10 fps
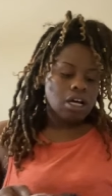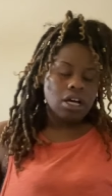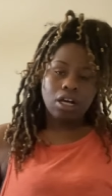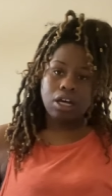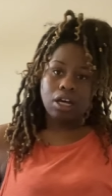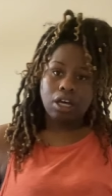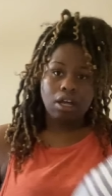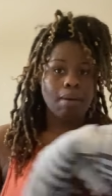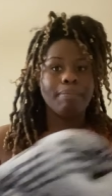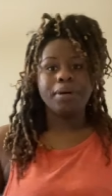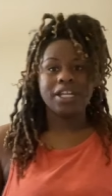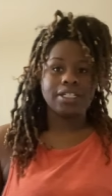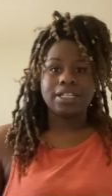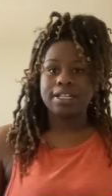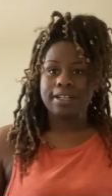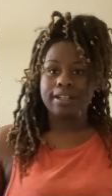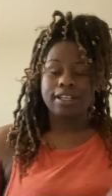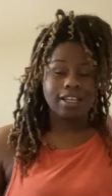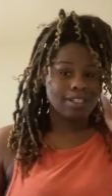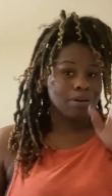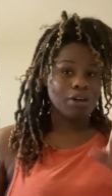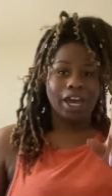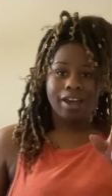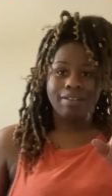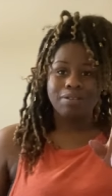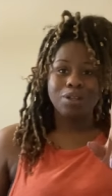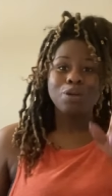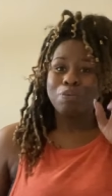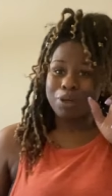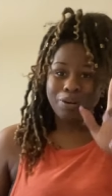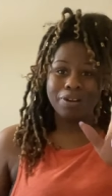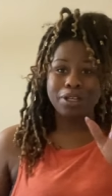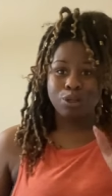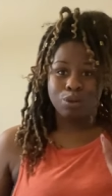But it's okay, we're gonna get